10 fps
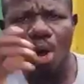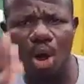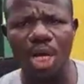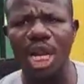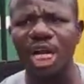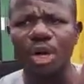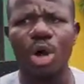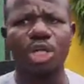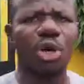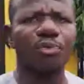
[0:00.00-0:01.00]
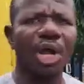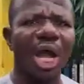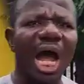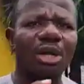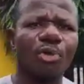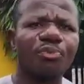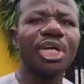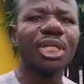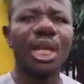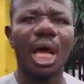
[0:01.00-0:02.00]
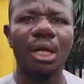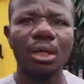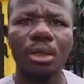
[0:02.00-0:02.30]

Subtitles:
under the watch of Adolf Hitler.